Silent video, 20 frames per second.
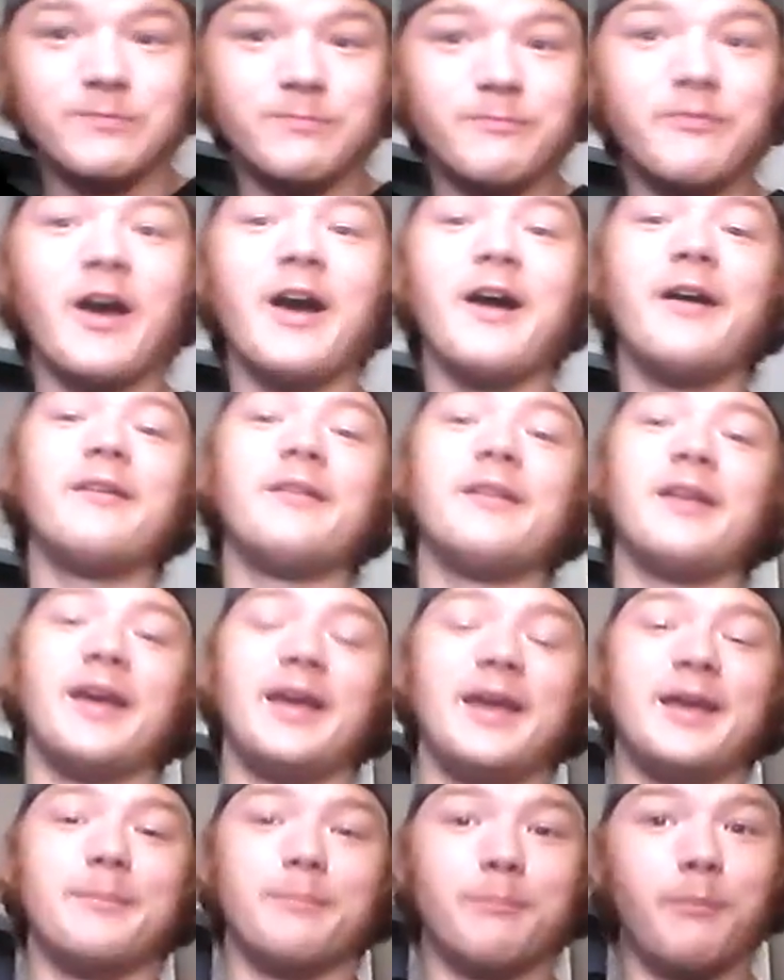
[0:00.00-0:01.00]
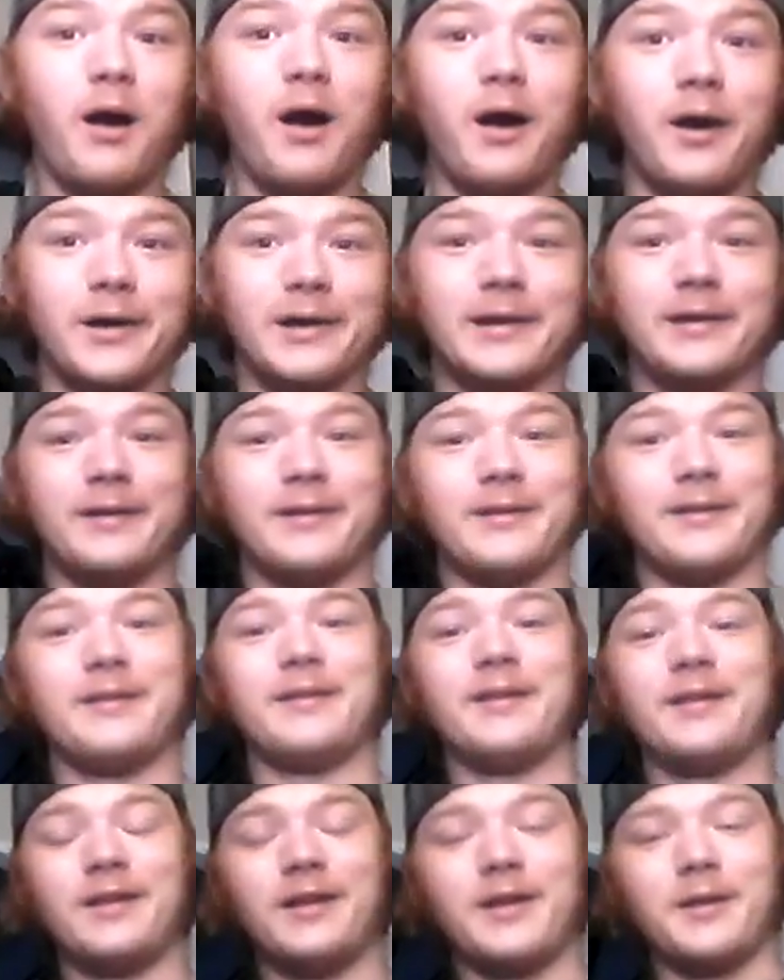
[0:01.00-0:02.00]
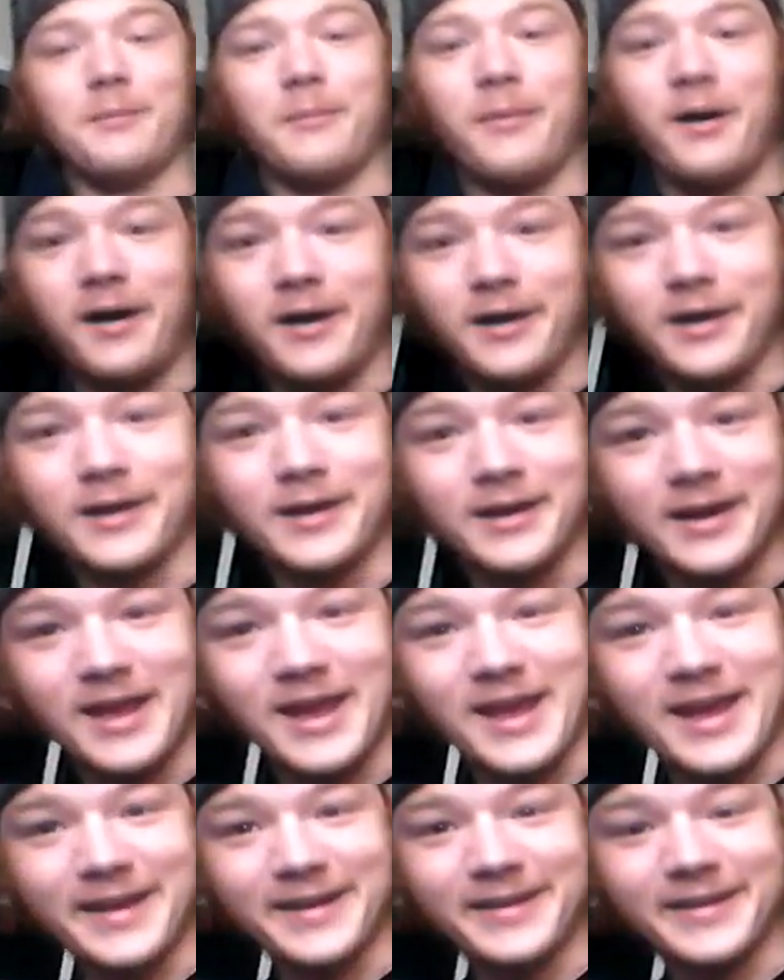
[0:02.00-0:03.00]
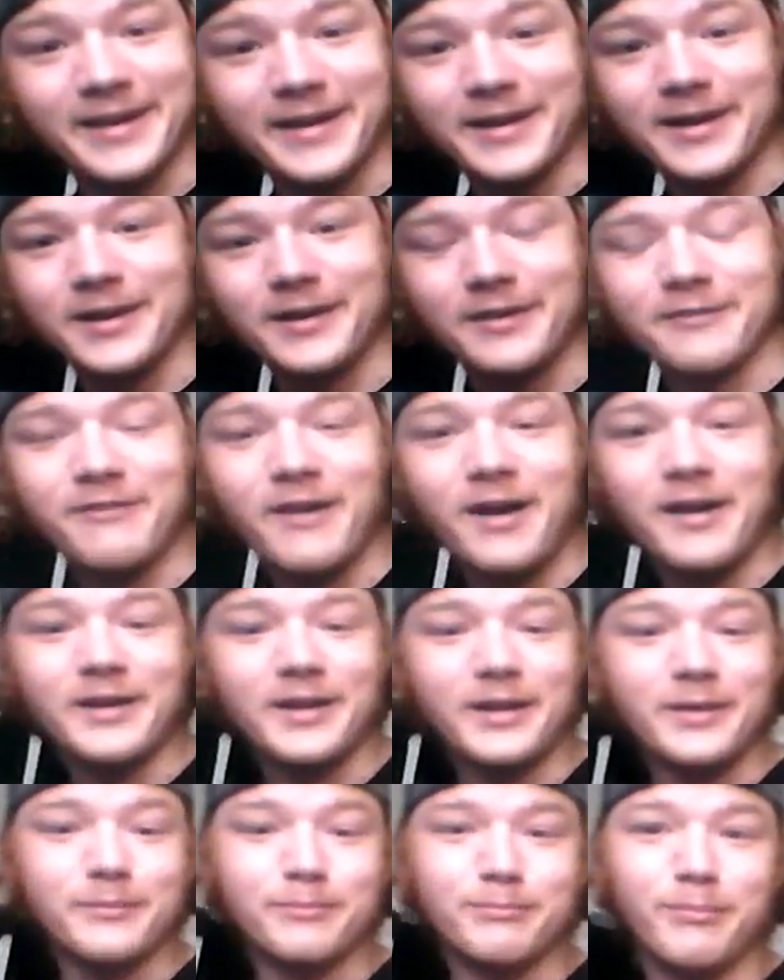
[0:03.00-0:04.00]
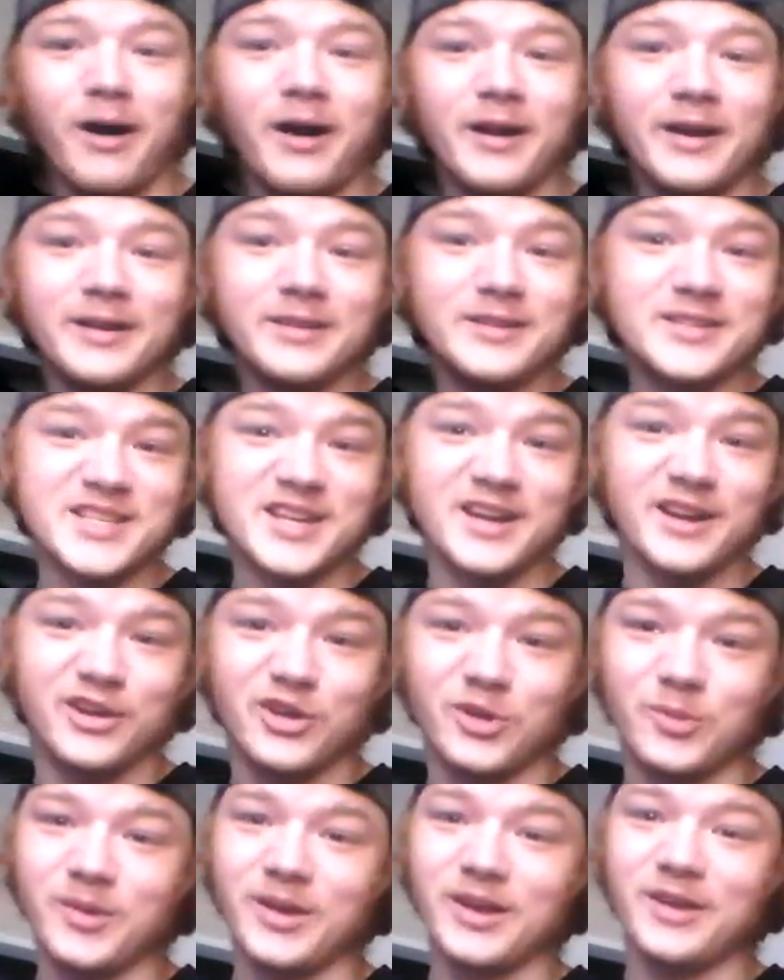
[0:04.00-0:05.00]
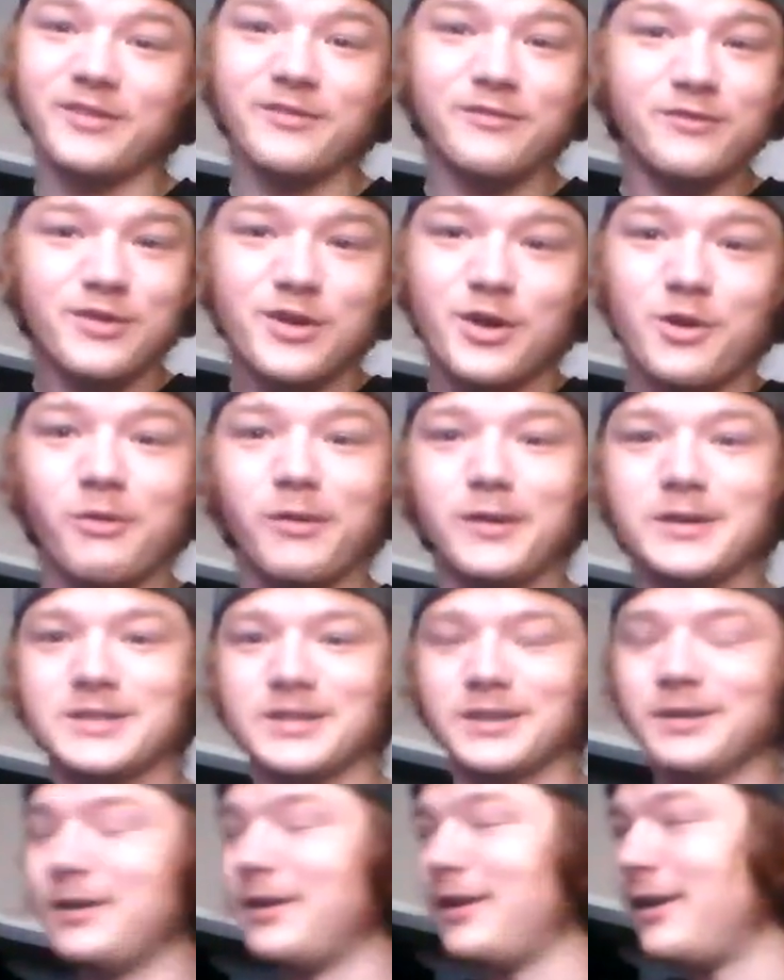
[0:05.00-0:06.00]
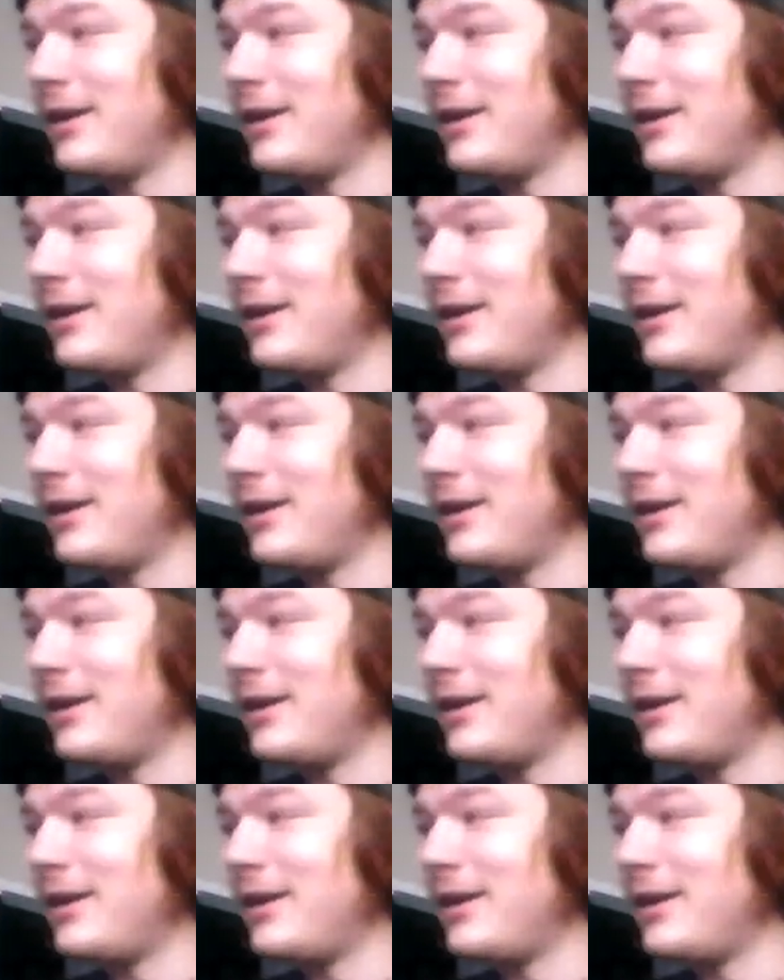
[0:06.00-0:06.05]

found a mod, and found it, bought it, sent it to me for no reason.